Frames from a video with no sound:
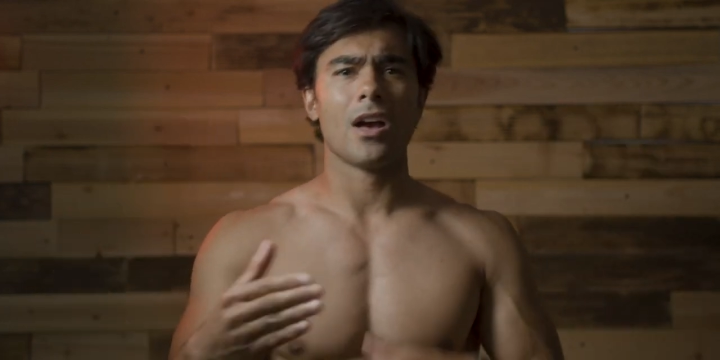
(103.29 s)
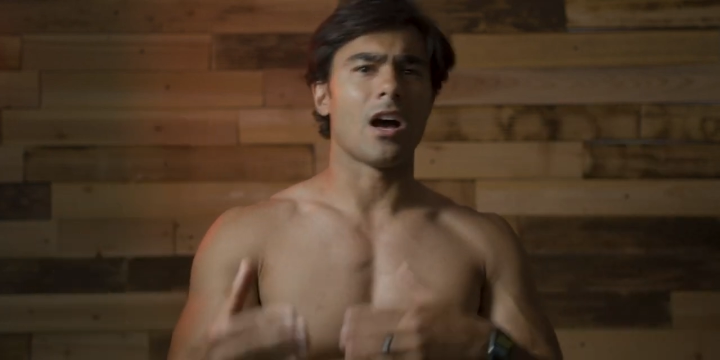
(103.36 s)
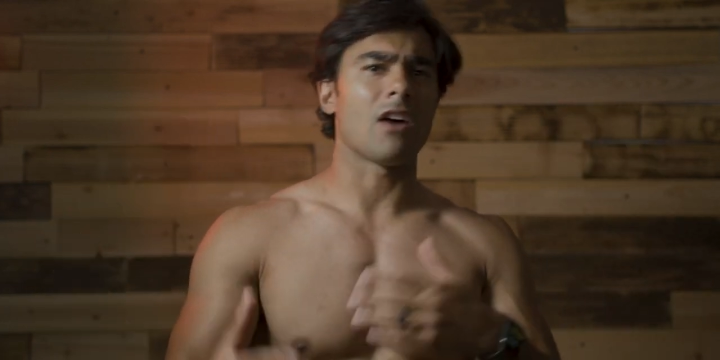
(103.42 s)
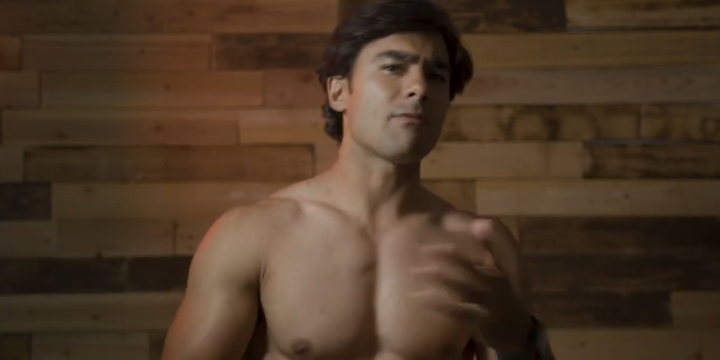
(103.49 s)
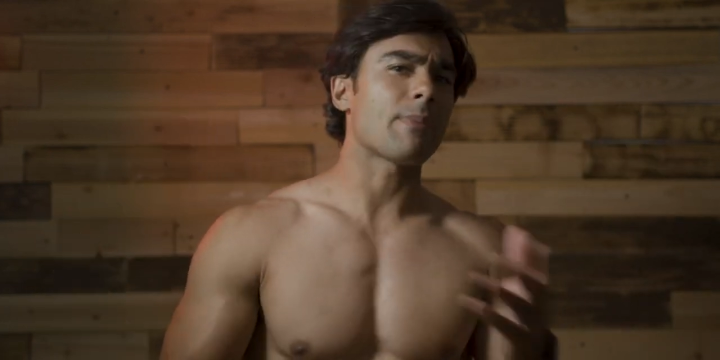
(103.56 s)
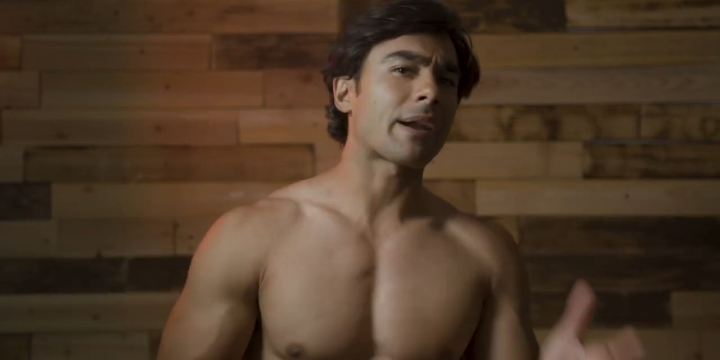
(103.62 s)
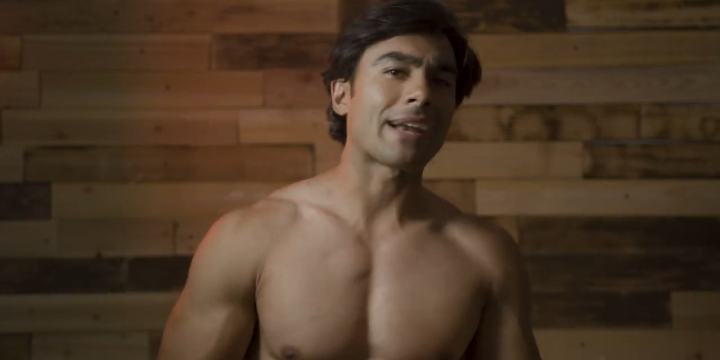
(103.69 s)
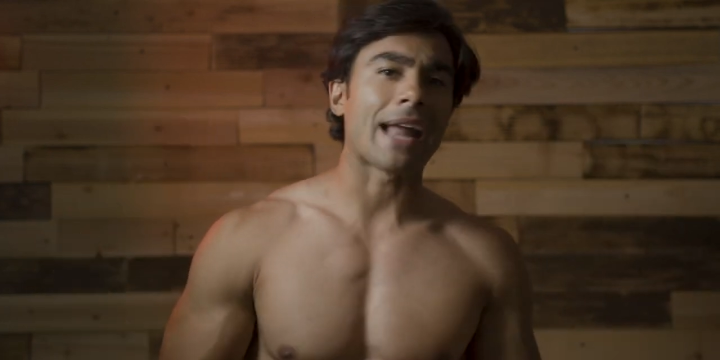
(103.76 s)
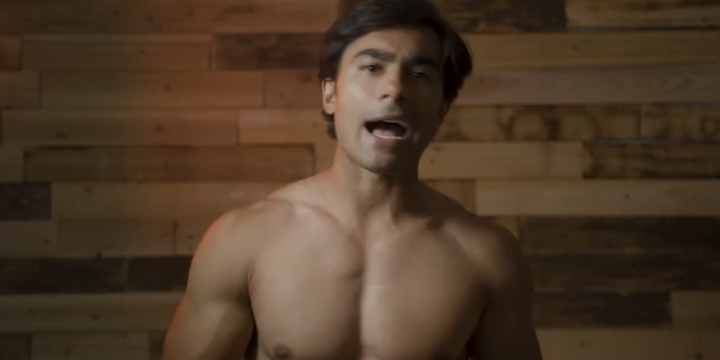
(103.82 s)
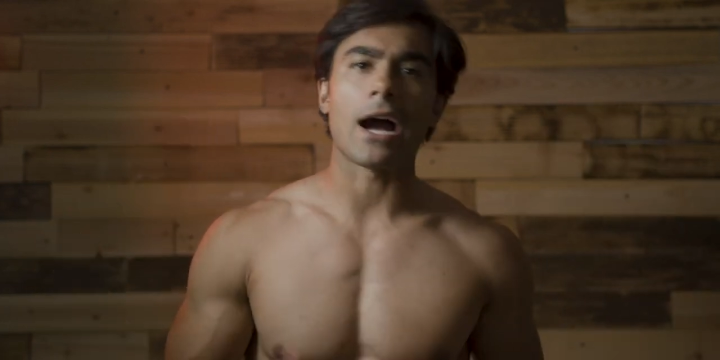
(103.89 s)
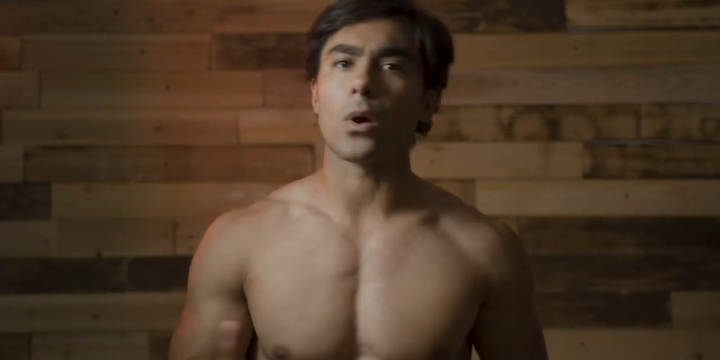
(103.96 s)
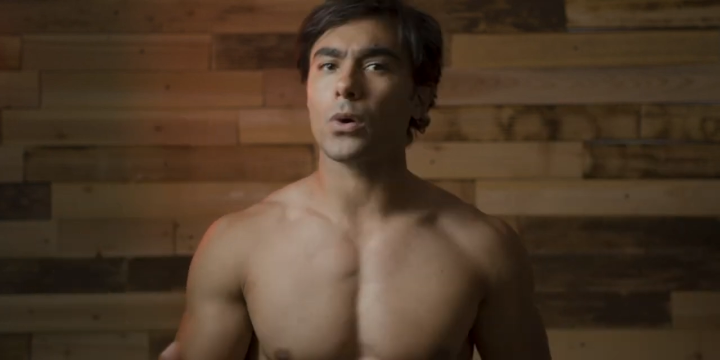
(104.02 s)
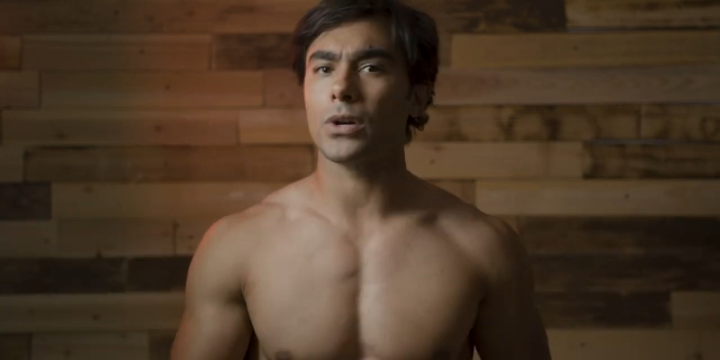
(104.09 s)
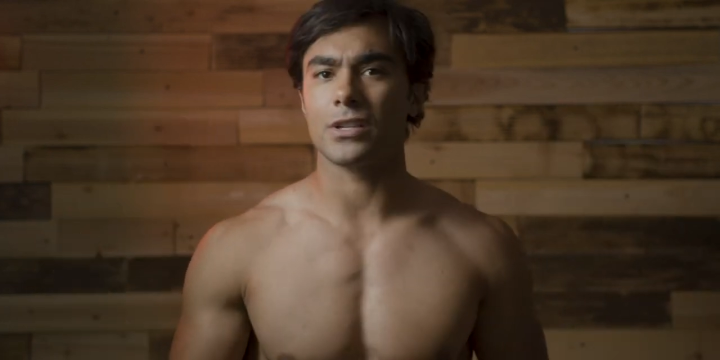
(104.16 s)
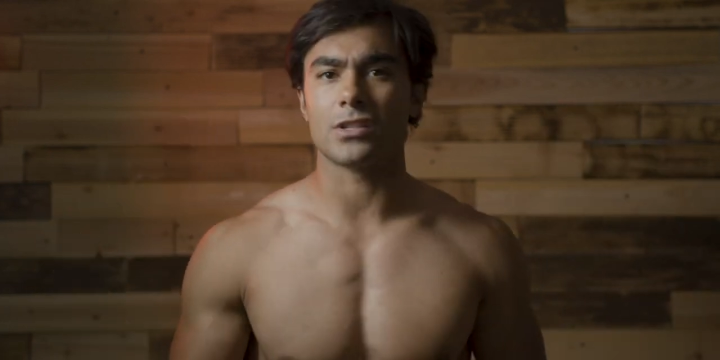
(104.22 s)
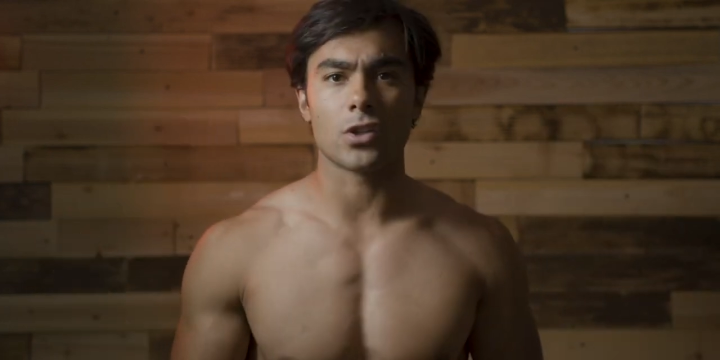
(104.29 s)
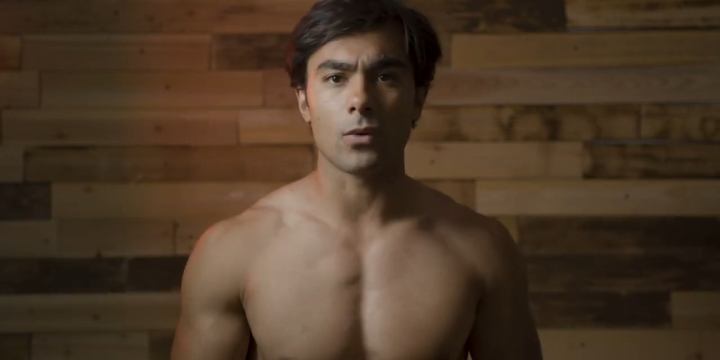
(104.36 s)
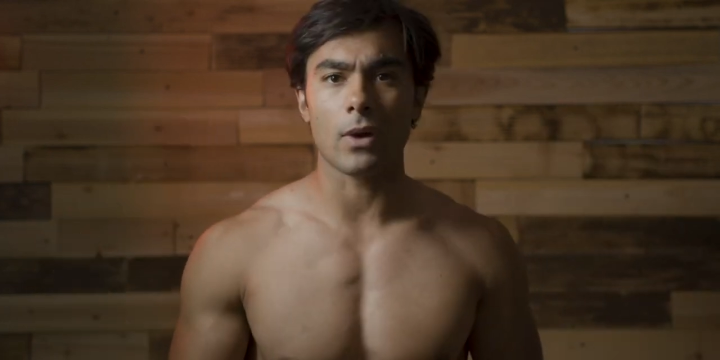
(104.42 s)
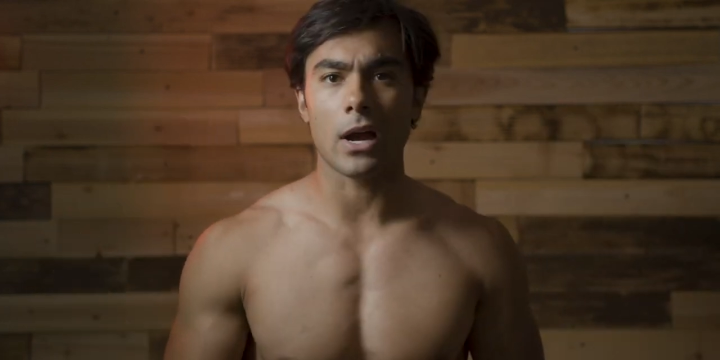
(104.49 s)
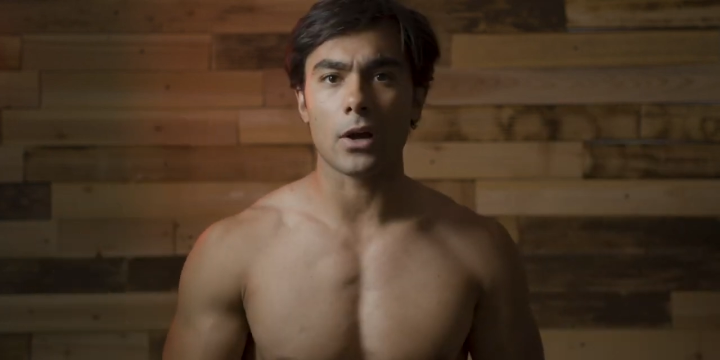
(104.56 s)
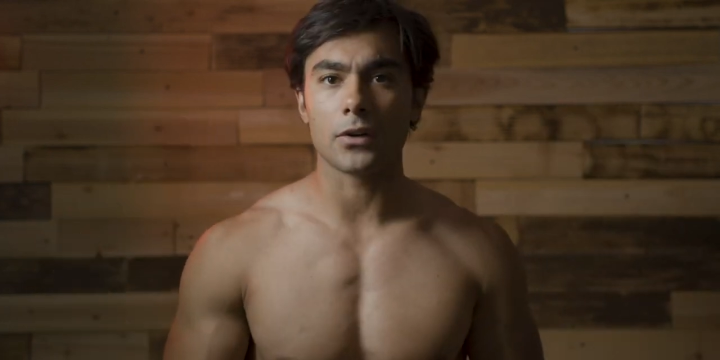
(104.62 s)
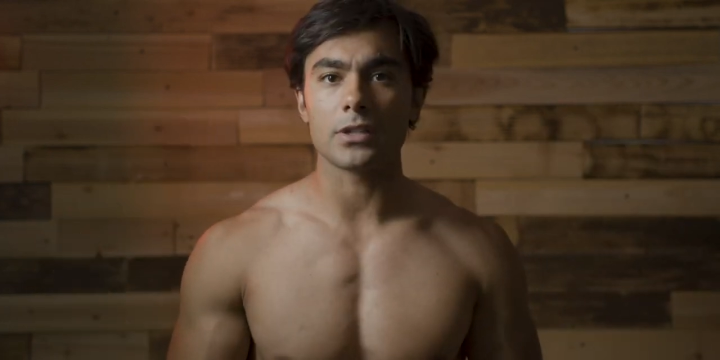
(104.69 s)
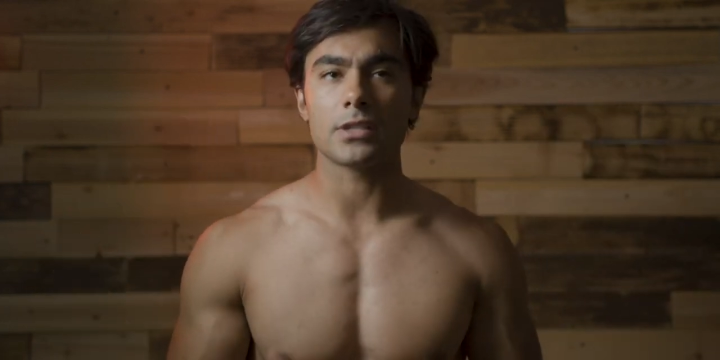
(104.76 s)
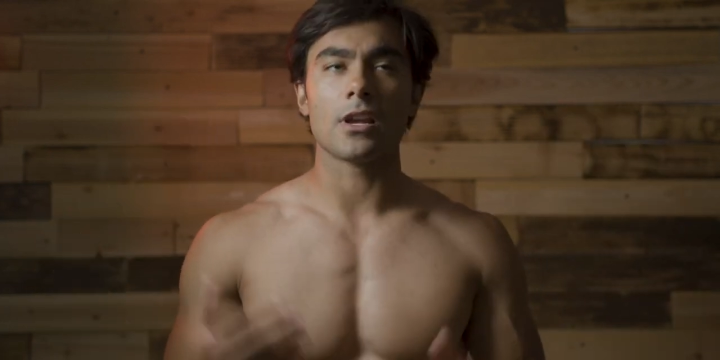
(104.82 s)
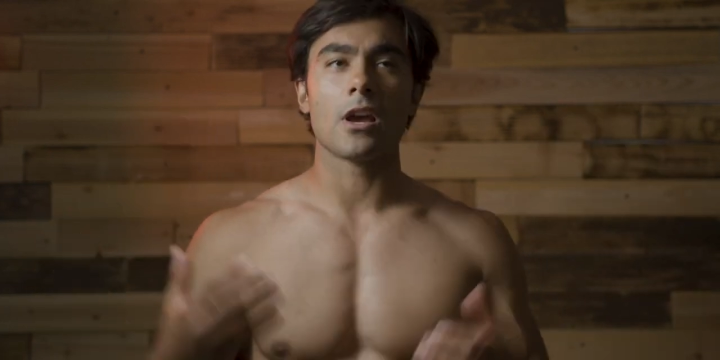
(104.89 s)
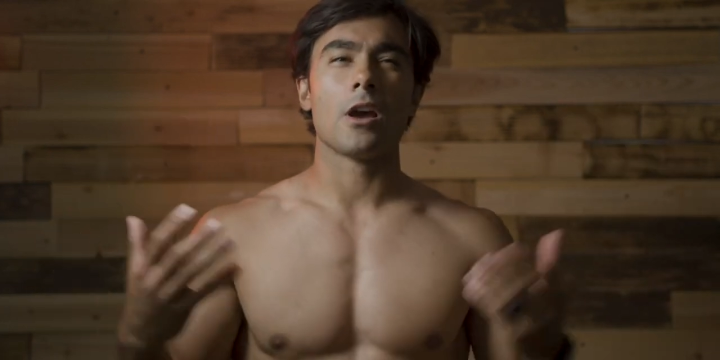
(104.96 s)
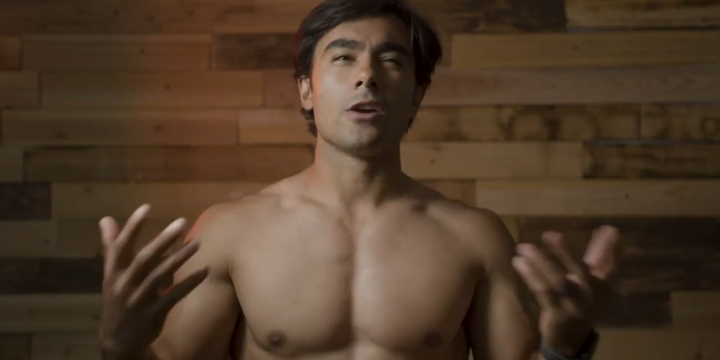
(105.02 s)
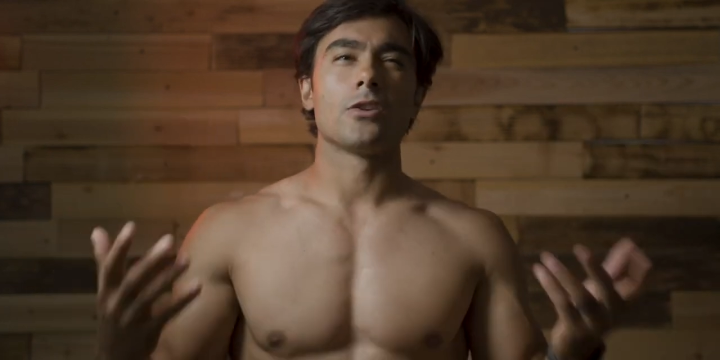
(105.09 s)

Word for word: of about an hour to two hours.